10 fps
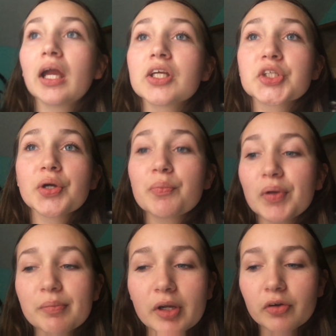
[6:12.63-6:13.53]
so I'm
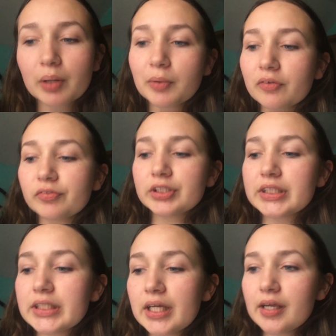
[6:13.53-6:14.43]
with my grandma for
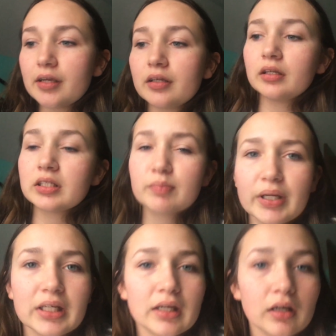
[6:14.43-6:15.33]
today,
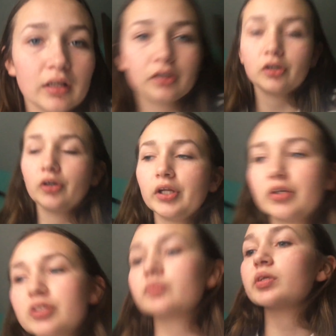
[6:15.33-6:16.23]
spending an early
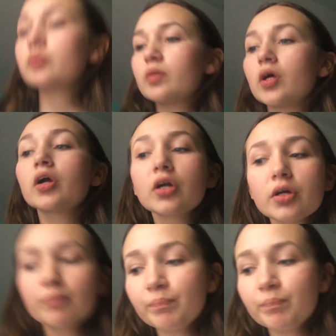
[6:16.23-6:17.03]
Christmas with her.